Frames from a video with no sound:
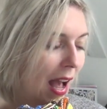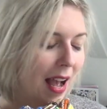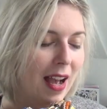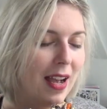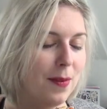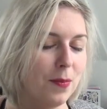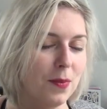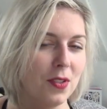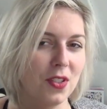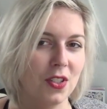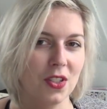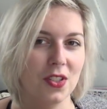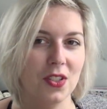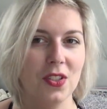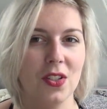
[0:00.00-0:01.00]

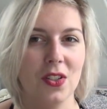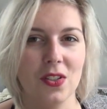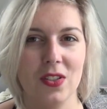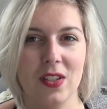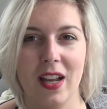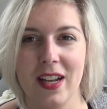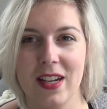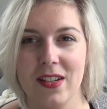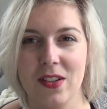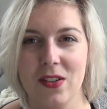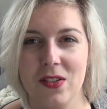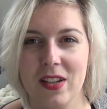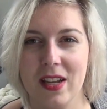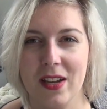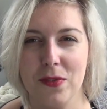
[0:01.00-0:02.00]

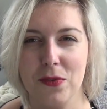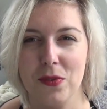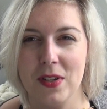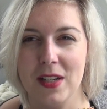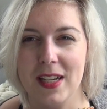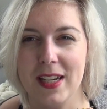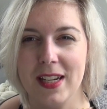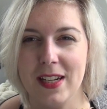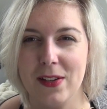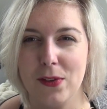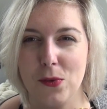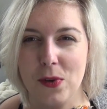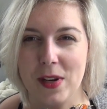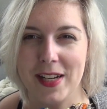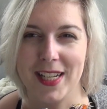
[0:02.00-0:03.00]
don't have really
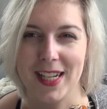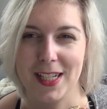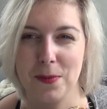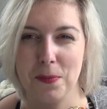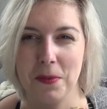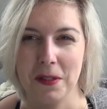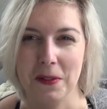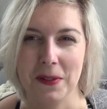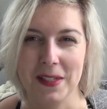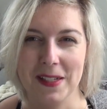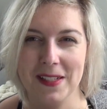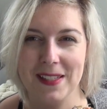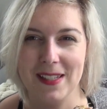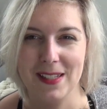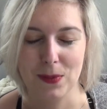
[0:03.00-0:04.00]
great
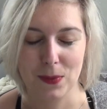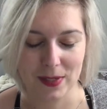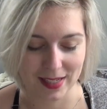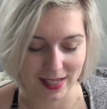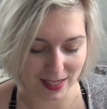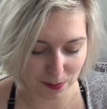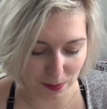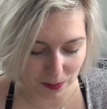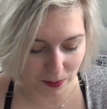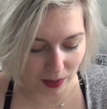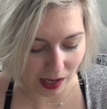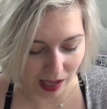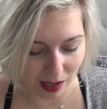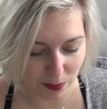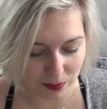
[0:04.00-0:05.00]
experiences with that, but
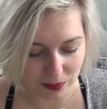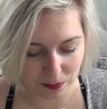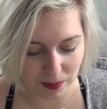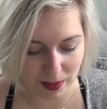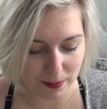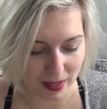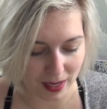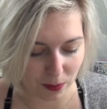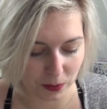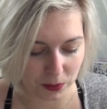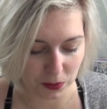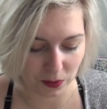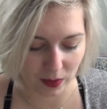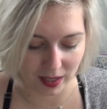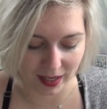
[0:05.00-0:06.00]
maybe I will
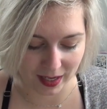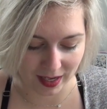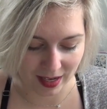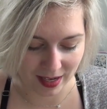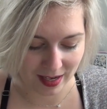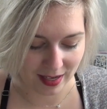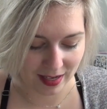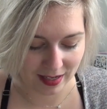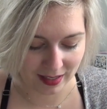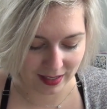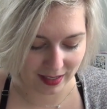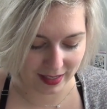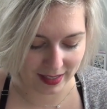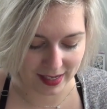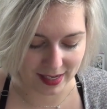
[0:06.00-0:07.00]
try
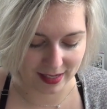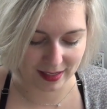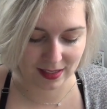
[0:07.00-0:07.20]
again